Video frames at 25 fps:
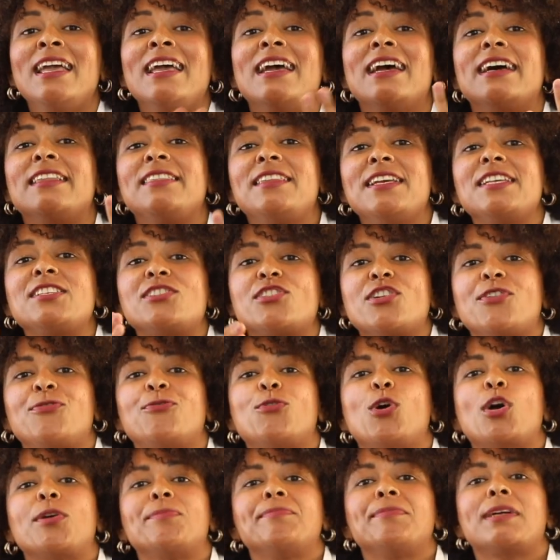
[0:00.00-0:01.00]
This
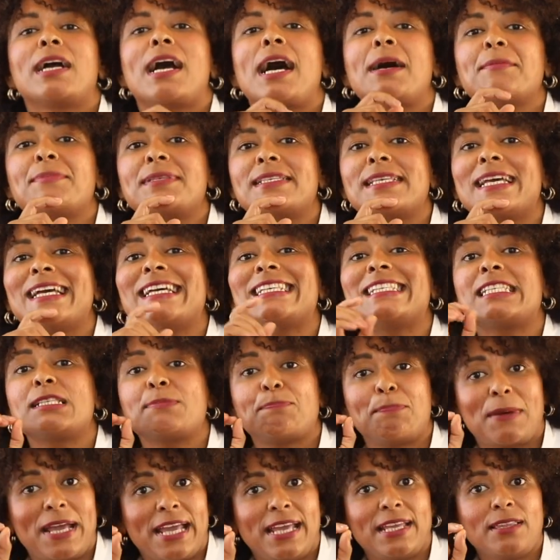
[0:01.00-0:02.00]
reform comes as
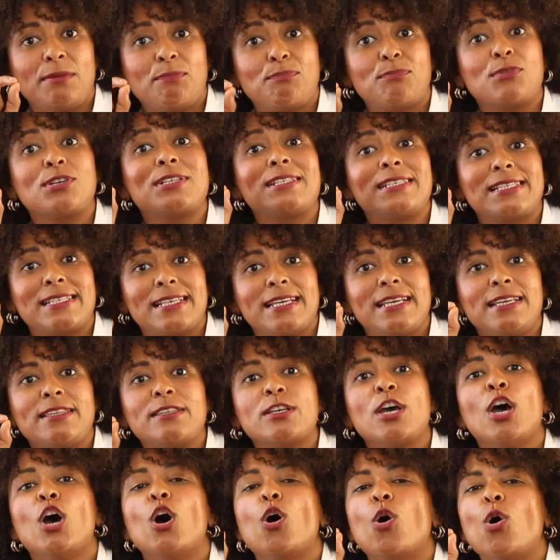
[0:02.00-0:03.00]
Spain
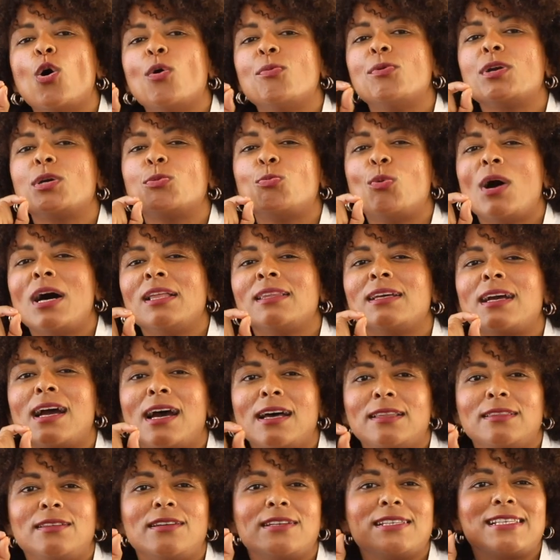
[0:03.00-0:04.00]
proceeded over
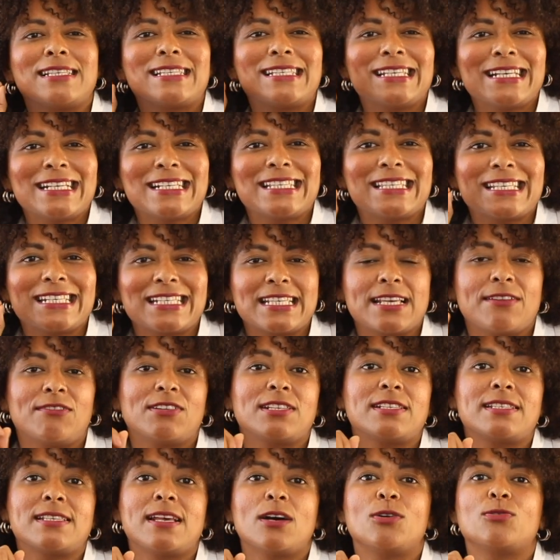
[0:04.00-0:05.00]

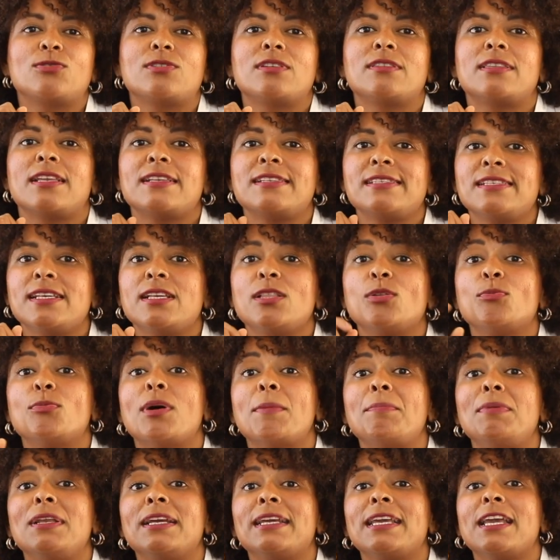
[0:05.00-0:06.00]
167,000 asylum
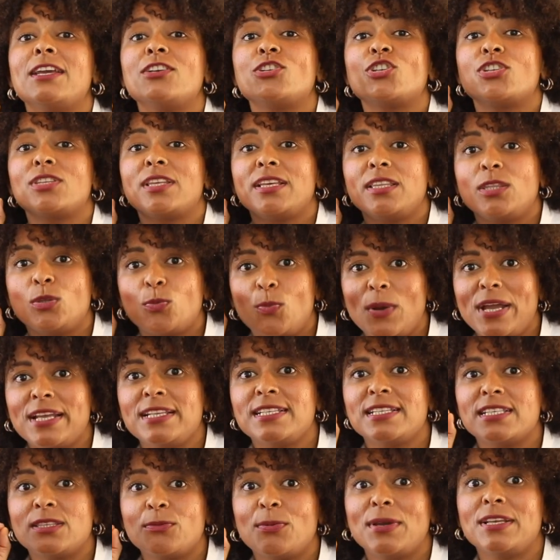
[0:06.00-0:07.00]
applications in
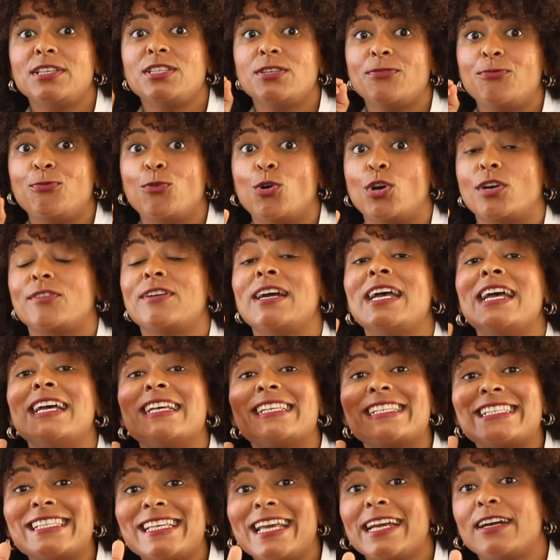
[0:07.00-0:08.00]
2024,
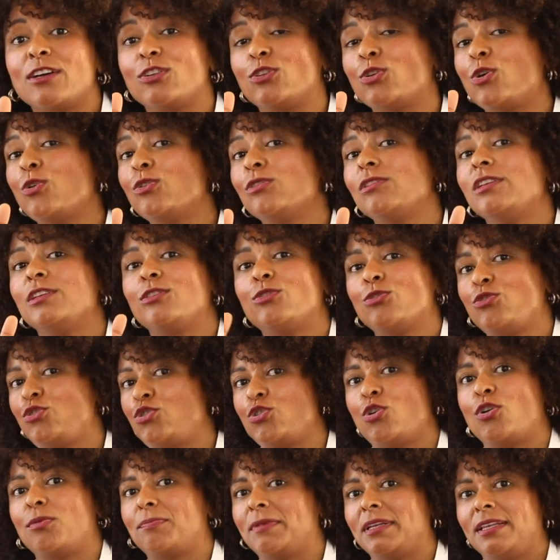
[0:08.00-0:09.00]
second only to
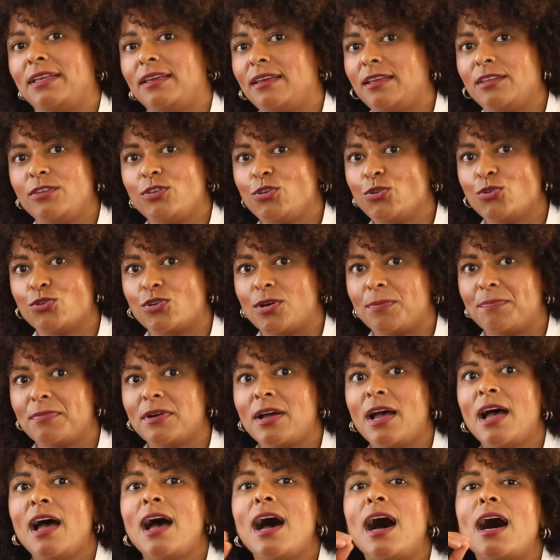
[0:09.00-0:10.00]
Germany in Europe.
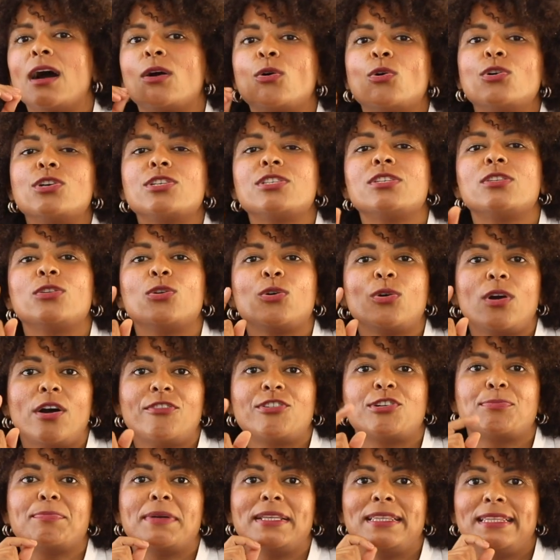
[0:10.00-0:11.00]
According to
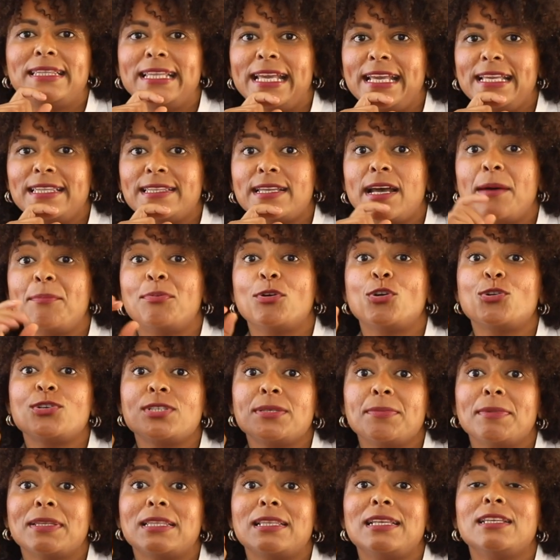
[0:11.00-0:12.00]
government data,
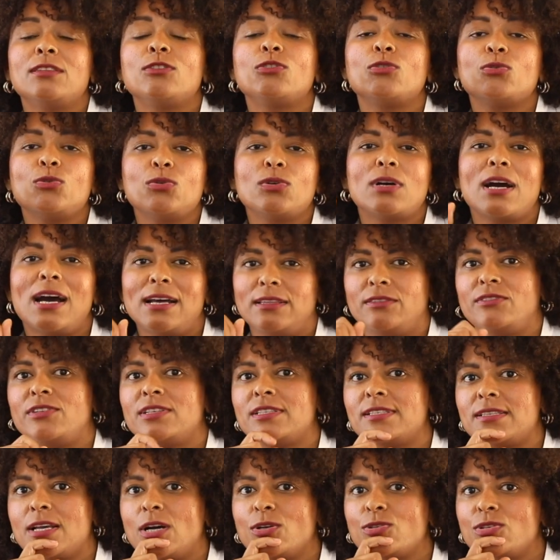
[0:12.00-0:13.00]
approximately
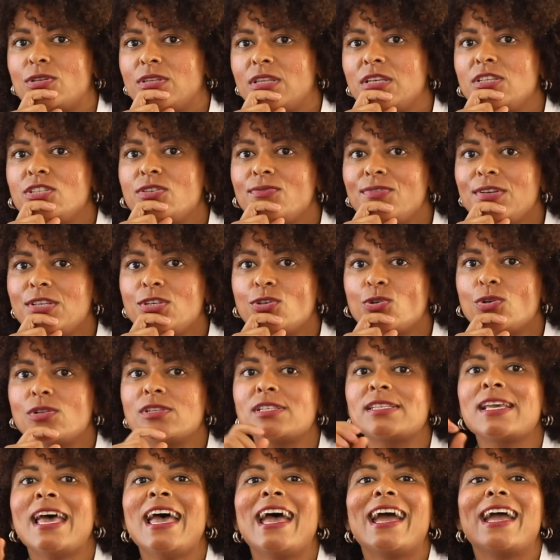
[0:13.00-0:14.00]
200,000
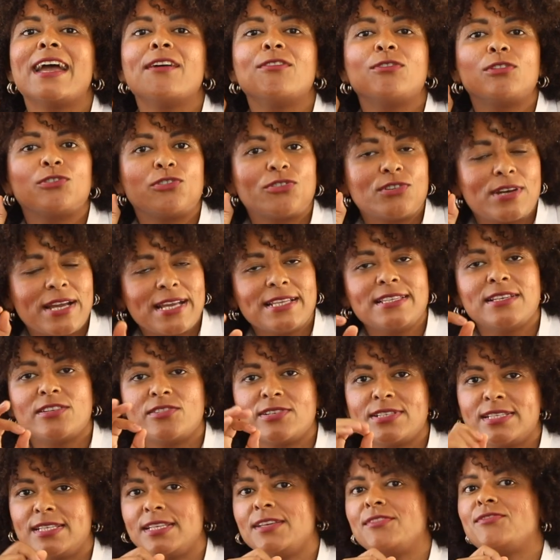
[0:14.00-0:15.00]
individuals have already
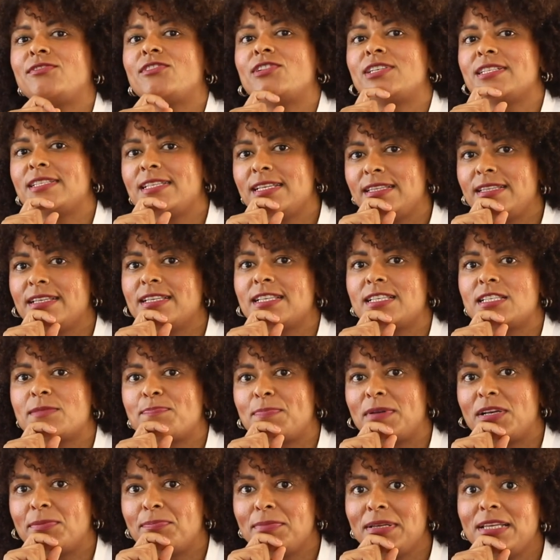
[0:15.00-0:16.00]
received residence
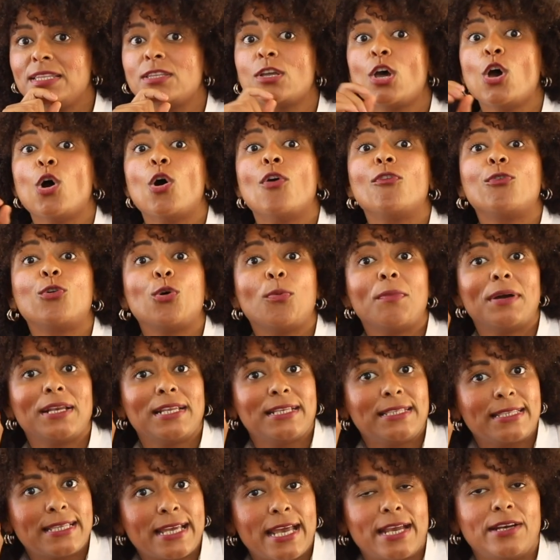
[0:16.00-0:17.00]
permit of
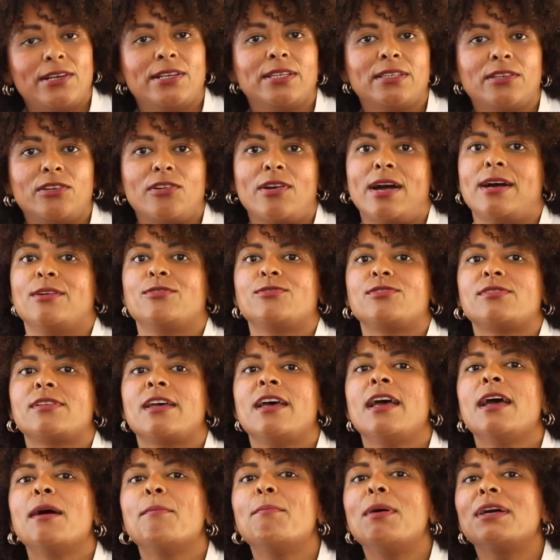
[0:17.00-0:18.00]
humanitarian grounds.
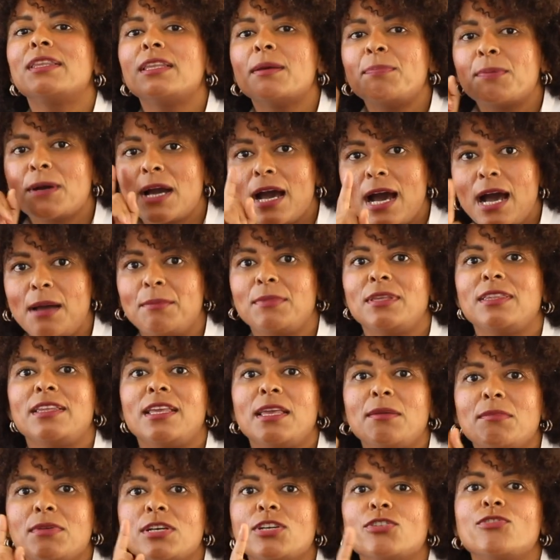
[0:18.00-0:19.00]
But upcoming
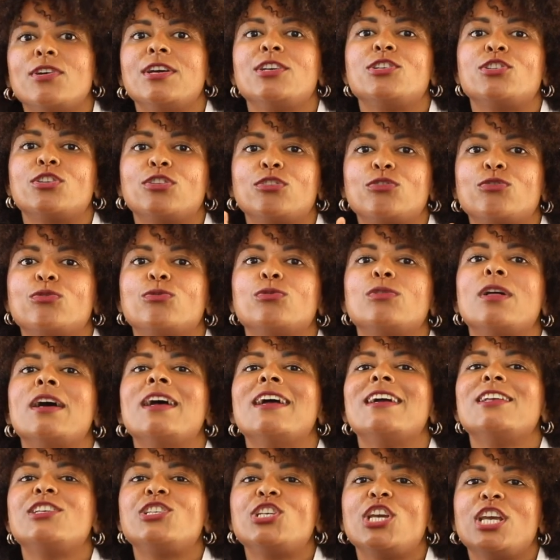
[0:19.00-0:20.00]
immigration rule
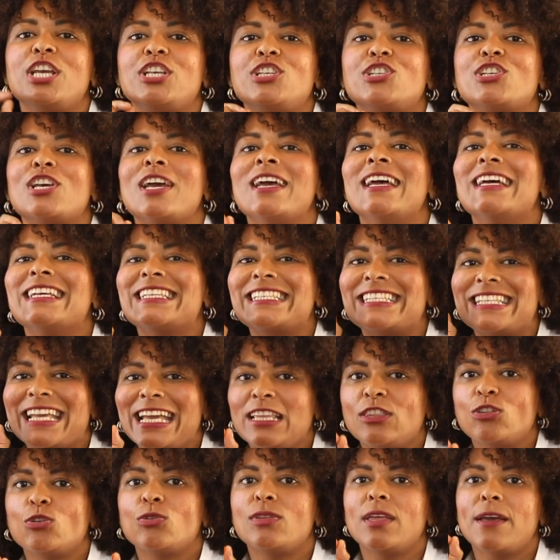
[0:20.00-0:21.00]
change
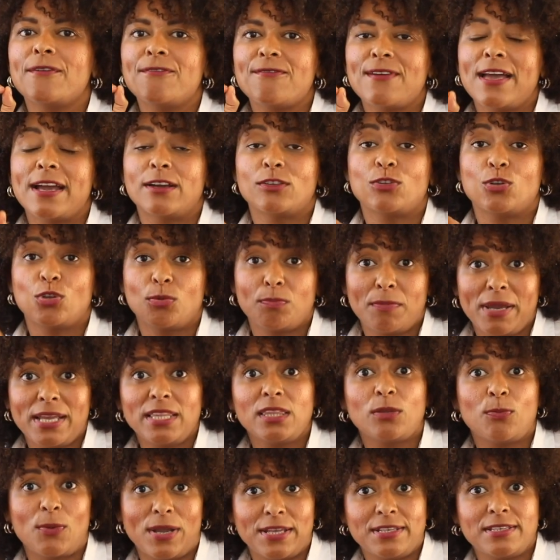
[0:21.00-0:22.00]
set to the effect on May
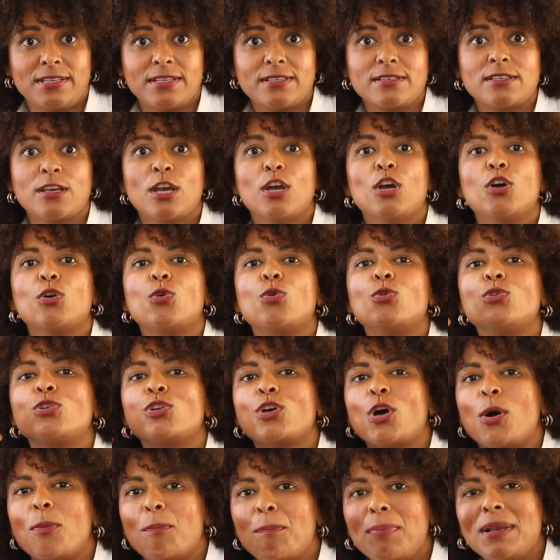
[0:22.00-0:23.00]
20th could
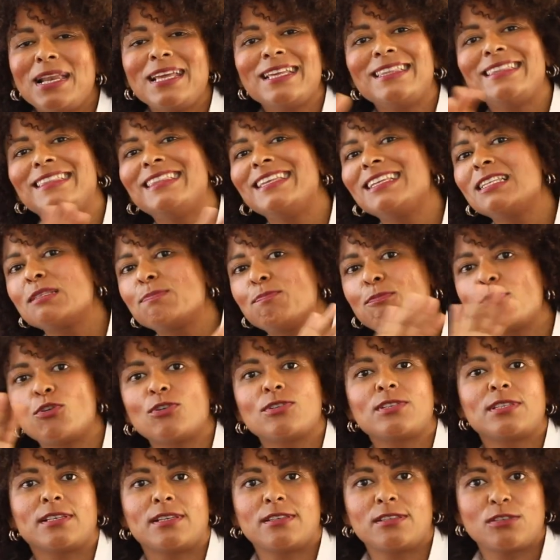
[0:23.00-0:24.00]
complete this
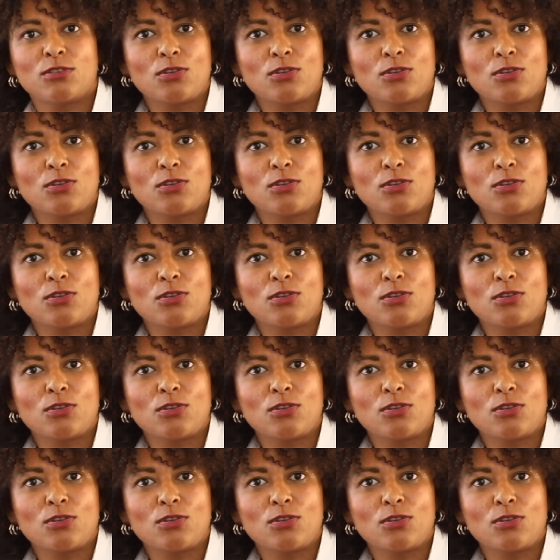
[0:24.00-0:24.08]
process